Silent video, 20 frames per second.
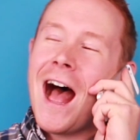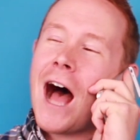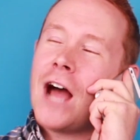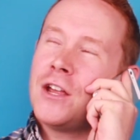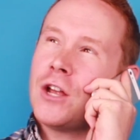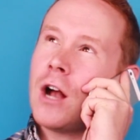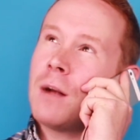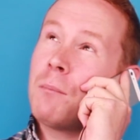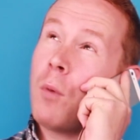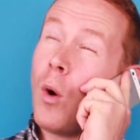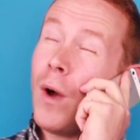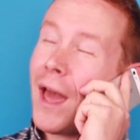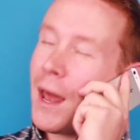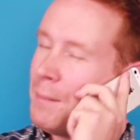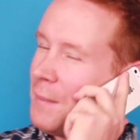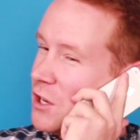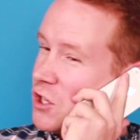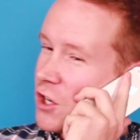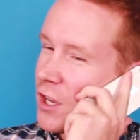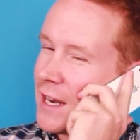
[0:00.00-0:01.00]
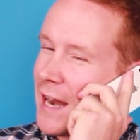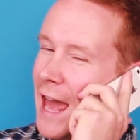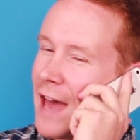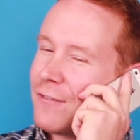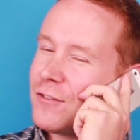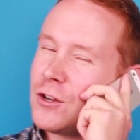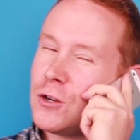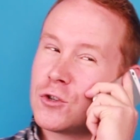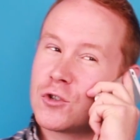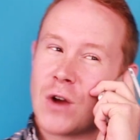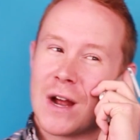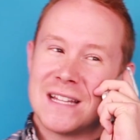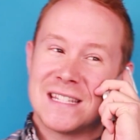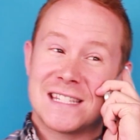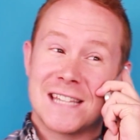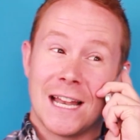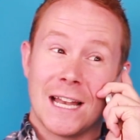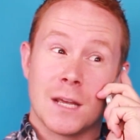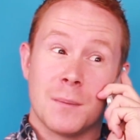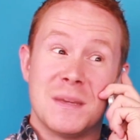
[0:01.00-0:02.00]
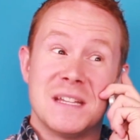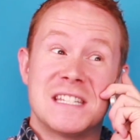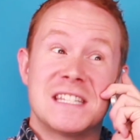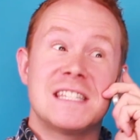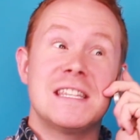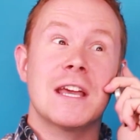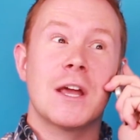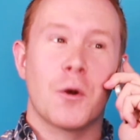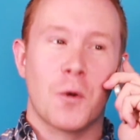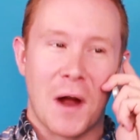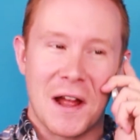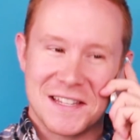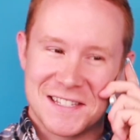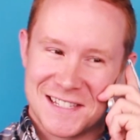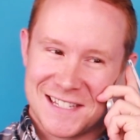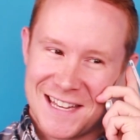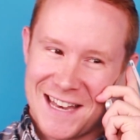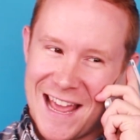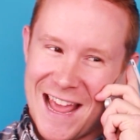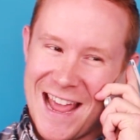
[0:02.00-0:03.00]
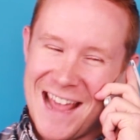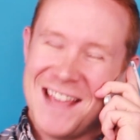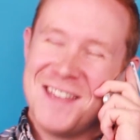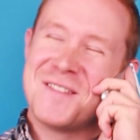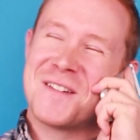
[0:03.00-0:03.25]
A young boy on Michigan Avenue tried selling me cigarettes today.